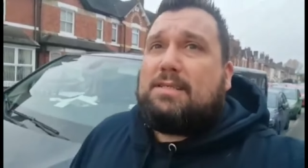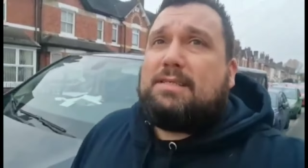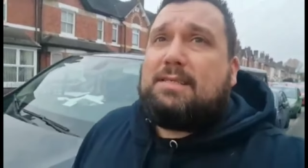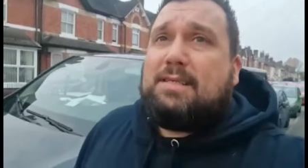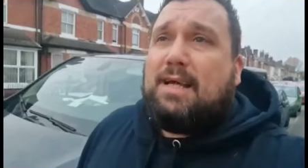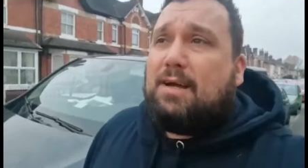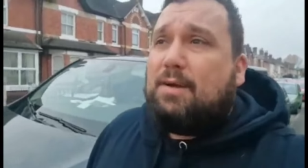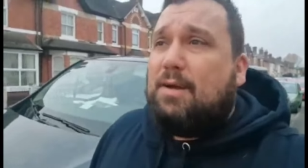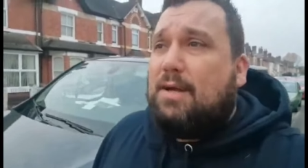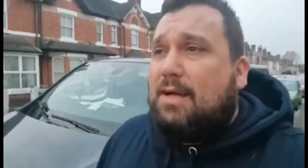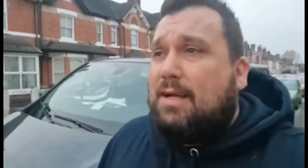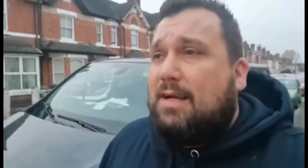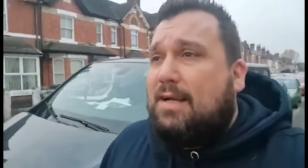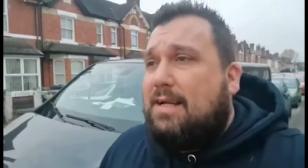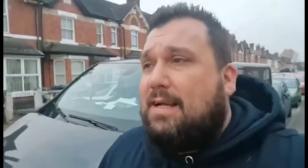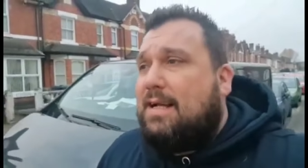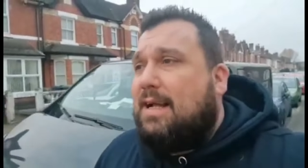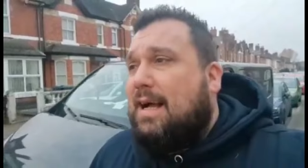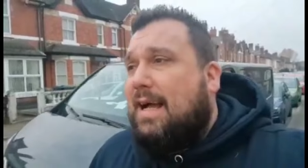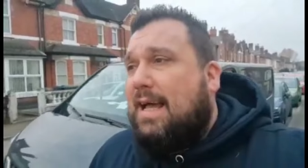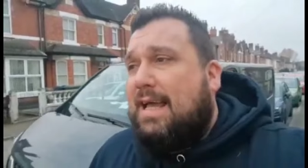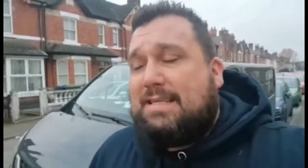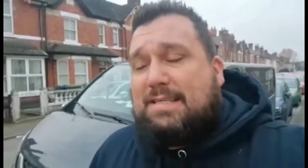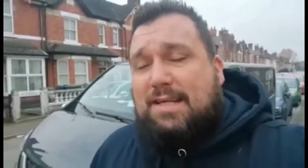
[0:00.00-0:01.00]
So
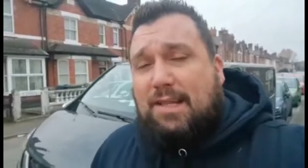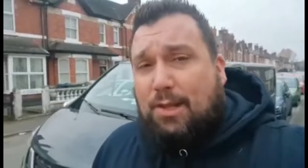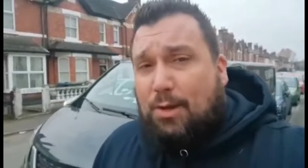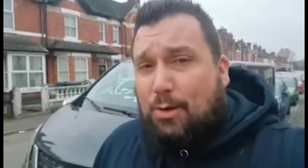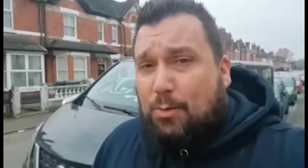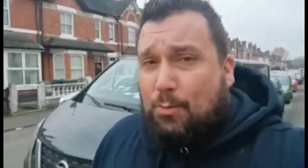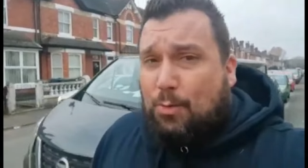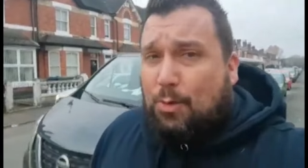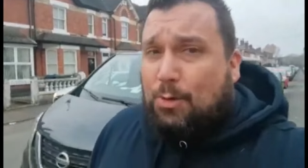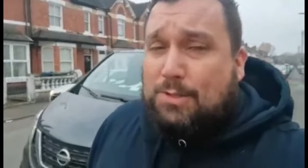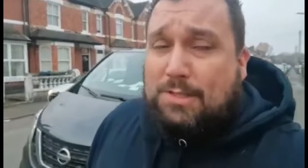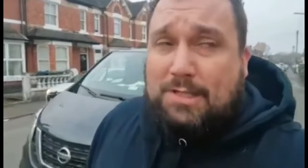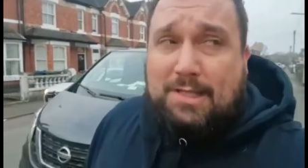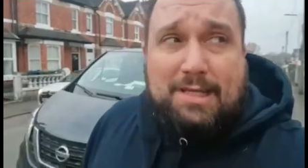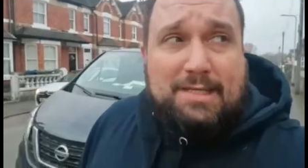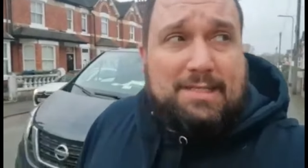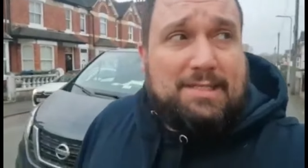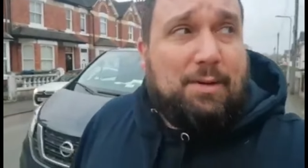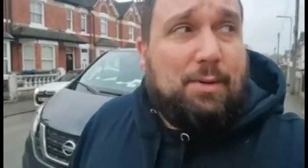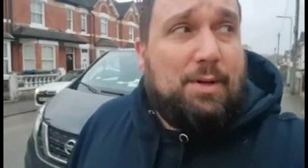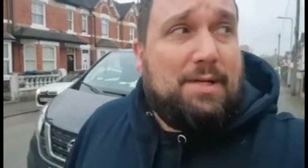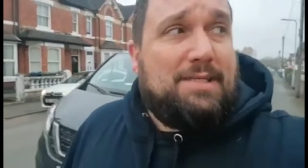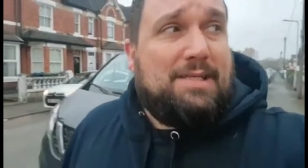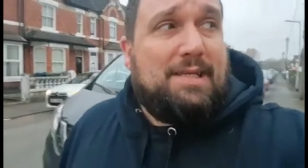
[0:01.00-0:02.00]
it's a long walk to this,
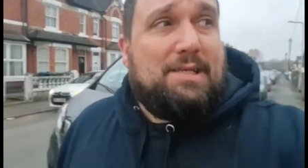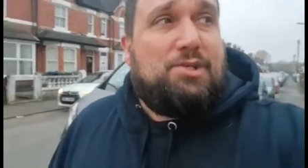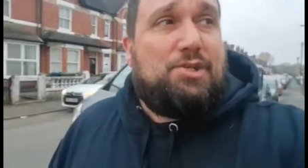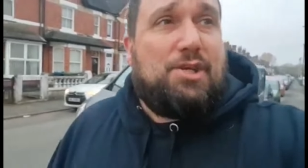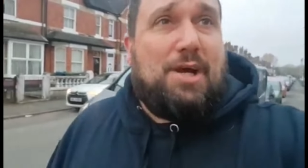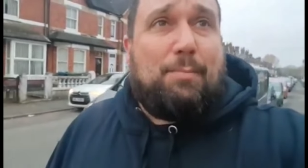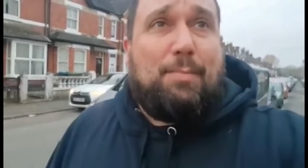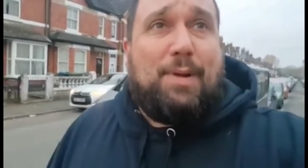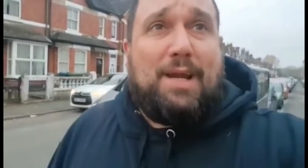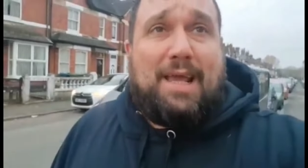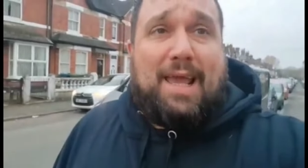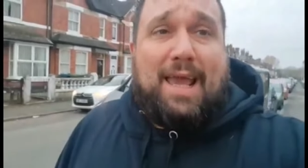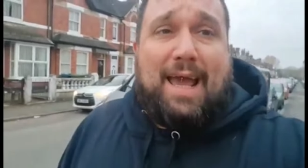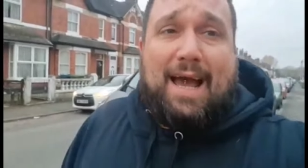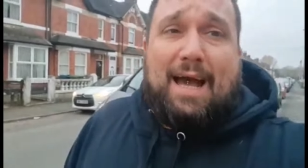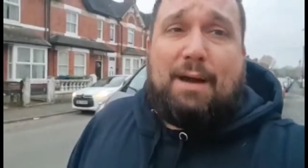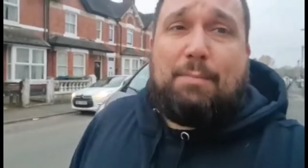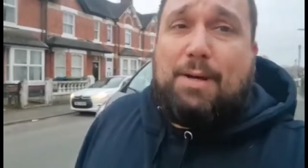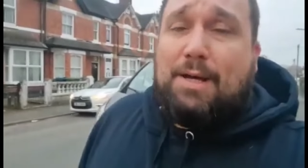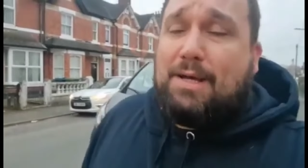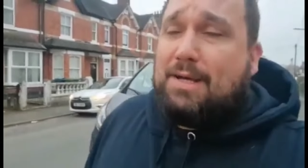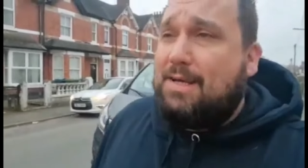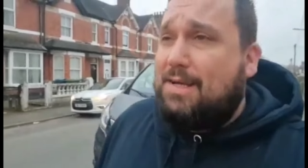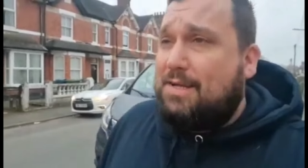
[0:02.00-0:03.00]
so I did jump in a
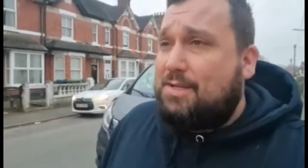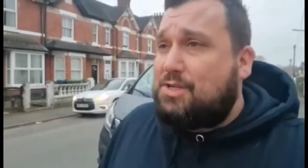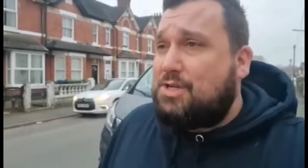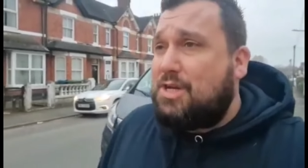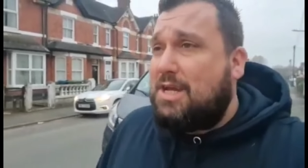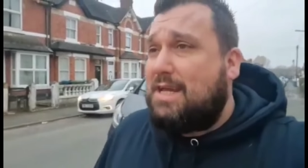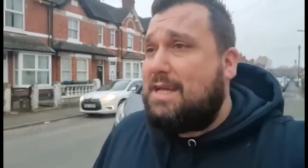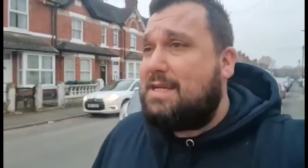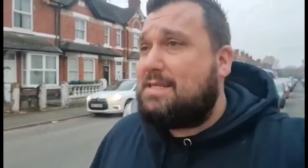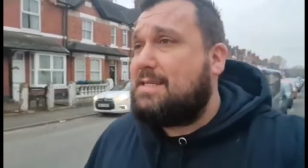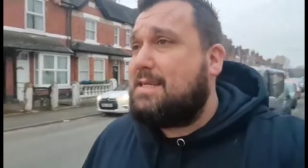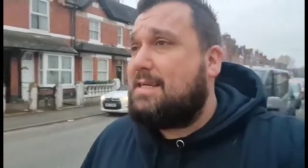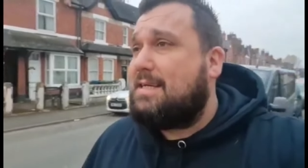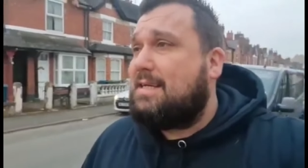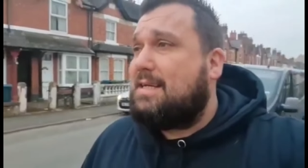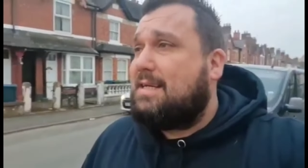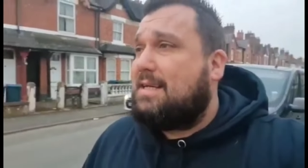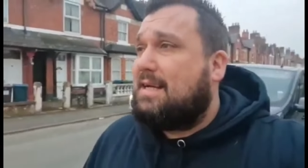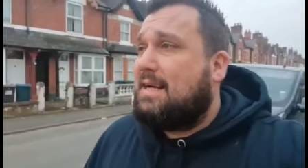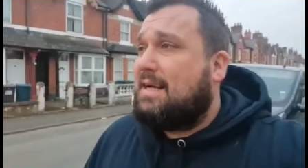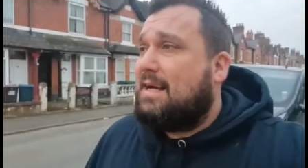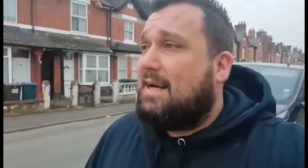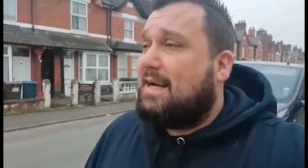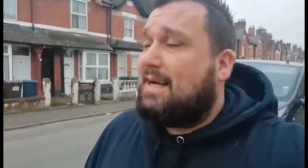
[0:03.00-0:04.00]
cab and cheated.
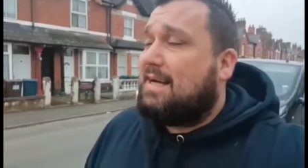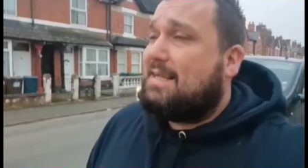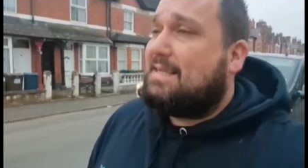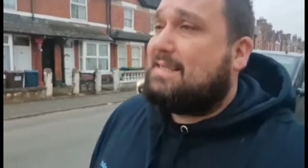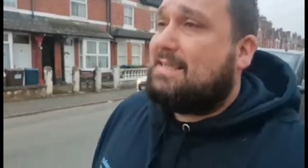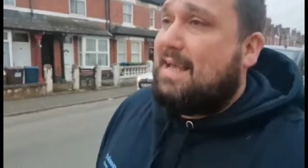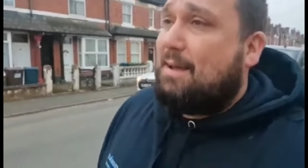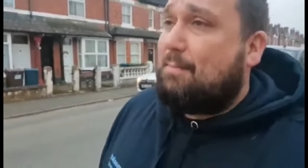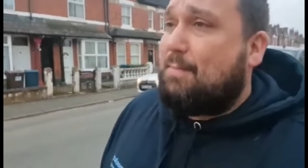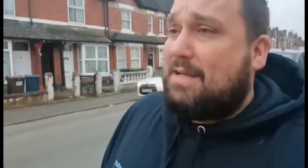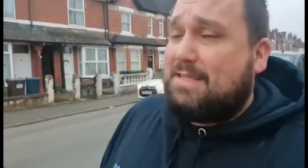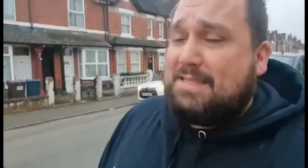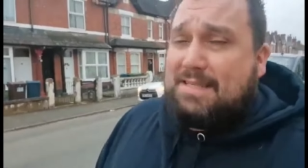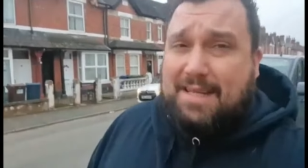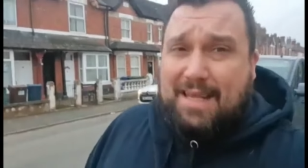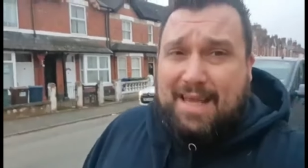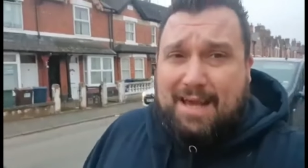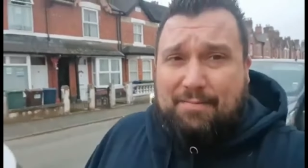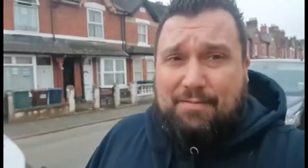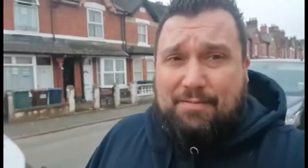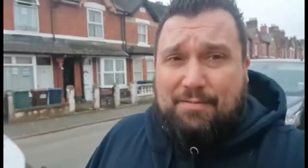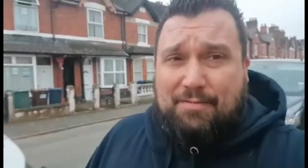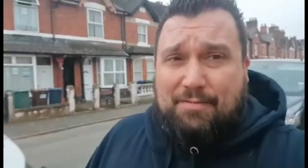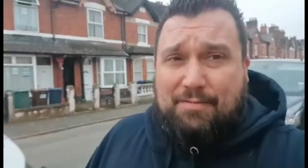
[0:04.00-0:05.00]
Uh, 10 minutes in a
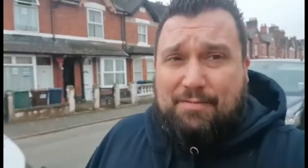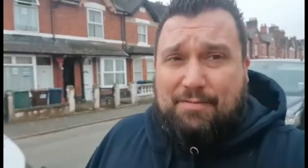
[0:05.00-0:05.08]
cab through the